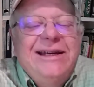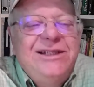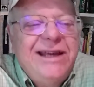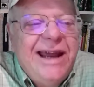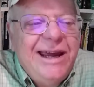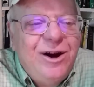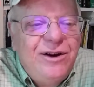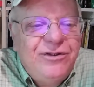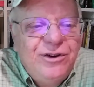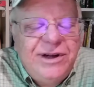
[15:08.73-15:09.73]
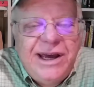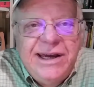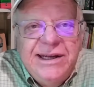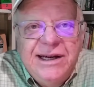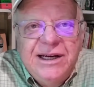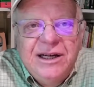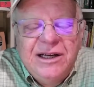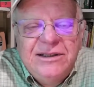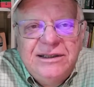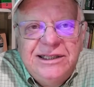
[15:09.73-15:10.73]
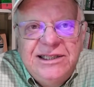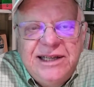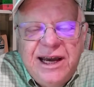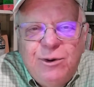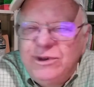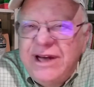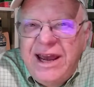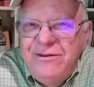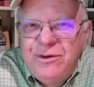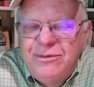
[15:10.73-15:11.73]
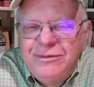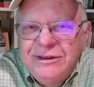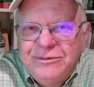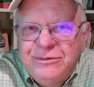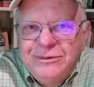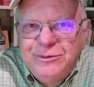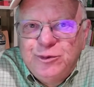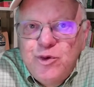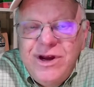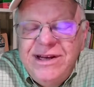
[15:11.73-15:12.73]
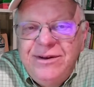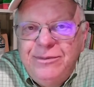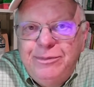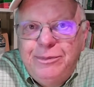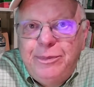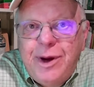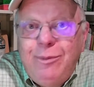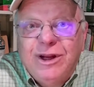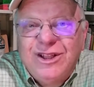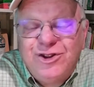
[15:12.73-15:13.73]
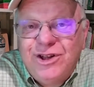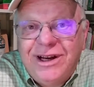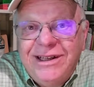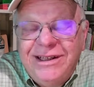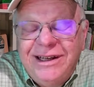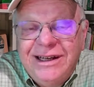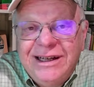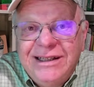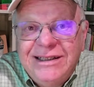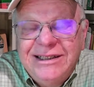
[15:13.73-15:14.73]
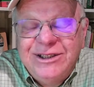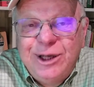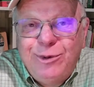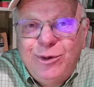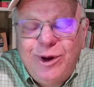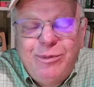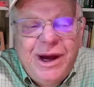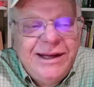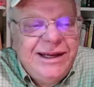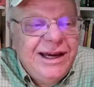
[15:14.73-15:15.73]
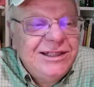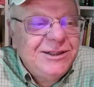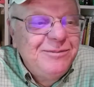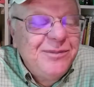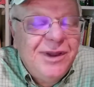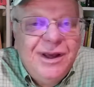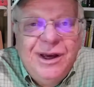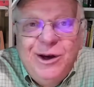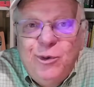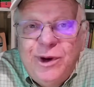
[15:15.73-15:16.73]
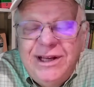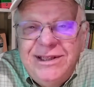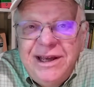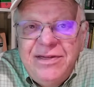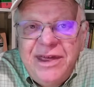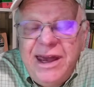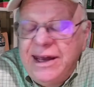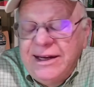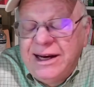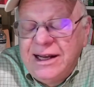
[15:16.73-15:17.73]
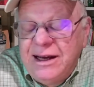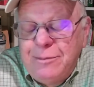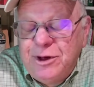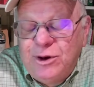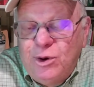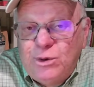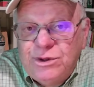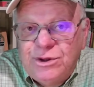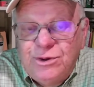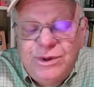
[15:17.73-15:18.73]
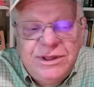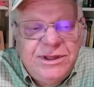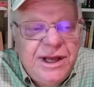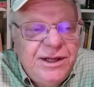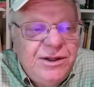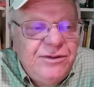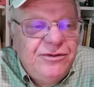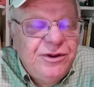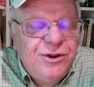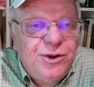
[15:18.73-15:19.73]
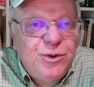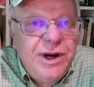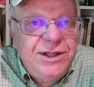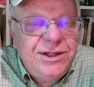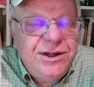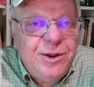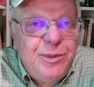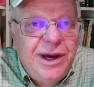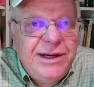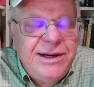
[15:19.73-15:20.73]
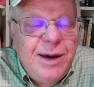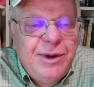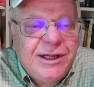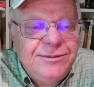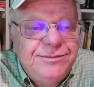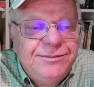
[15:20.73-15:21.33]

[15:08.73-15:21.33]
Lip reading: is that I offered a discount, which I haven't republished in the subsequent podcast. What I said then, and I'm going to hold to, is that for the duration of the pandemic,